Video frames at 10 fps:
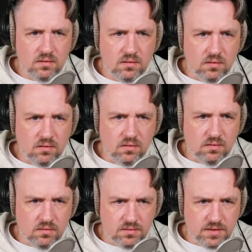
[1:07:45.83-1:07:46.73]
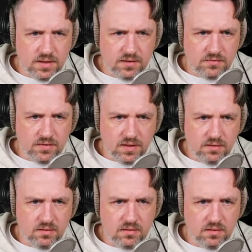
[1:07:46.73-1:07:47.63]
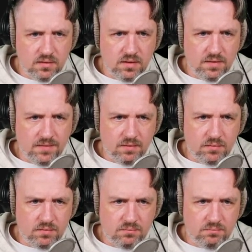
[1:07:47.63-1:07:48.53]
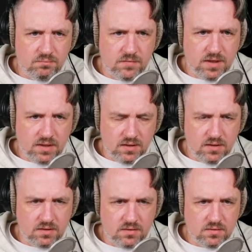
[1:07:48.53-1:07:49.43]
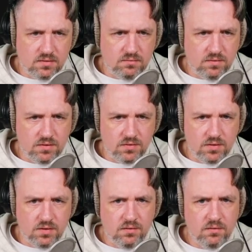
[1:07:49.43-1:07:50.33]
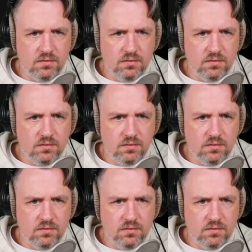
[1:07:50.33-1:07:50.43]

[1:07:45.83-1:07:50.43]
All satisfy. And that would take in this function here.